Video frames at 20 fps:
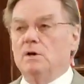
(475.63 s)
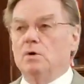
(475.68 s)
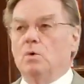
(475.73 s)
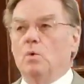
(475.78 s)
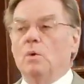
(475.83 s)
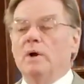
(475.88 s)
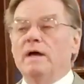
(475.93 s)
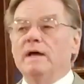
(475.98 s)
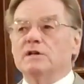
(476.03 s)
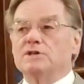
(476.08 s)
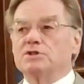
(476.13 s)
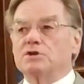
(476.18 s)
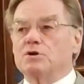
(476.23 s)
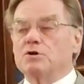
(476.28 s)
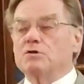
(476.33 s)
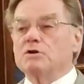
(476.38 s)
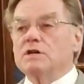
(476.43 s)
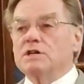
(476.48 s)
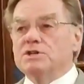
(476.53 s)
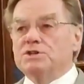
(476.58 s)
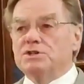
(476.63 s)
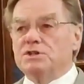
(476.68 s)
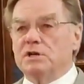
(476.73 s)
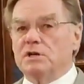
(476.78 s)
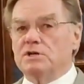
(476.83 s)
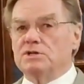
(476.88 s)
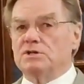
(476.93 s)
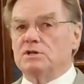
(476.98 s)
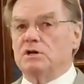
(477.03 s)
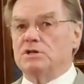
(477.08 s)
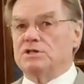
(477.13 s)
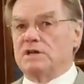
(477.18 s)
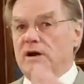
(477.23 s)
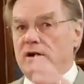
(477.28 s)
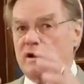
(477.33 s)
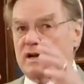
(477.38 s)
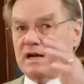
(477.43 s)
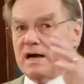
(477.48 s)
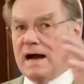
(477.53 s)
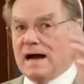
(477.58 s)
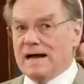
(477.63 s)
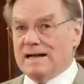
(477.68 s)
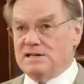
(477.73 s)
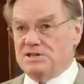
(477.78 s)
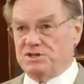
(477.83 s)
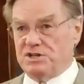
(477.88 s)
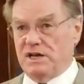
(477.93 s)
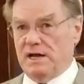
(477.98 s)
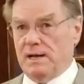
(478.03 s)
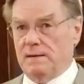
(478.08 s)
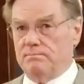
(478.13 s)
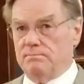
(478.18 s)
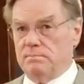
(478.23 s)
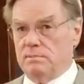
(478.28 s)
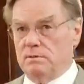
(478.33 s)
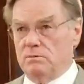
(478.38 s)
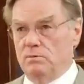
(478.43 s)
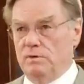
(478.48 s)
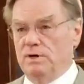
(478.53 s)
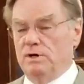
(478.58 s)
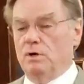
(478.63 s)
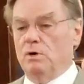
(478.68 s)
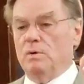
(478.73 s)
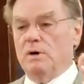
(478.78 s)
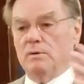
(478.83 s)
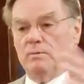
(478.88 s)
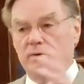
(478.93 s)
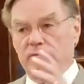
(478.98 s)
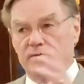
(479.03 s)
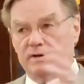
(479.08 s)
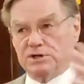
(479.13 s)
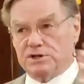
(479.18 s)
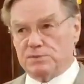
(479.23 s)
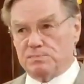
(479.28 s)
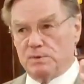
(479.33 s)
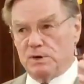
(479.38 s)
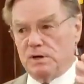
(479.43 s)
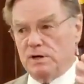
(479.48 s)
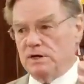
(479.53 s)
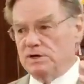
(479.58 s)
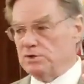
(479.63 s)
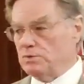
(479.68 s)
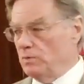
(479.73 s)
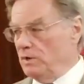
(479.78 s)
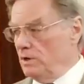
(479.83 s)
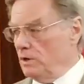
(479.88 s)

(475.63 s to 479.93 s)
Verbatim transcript: We as Christians, because our concept, we know what we've experienced, we